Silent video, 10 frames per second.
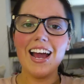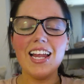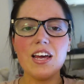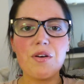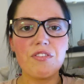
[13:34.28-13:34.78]

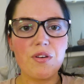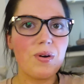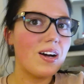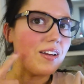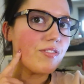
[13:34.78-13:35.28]
Hello
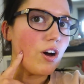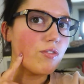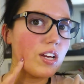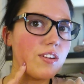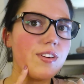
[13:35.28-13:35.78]
everyone, I've got a
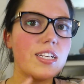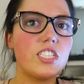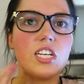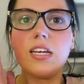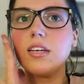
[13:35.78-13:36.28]
really red
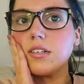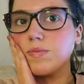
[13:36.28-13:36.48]
cheek.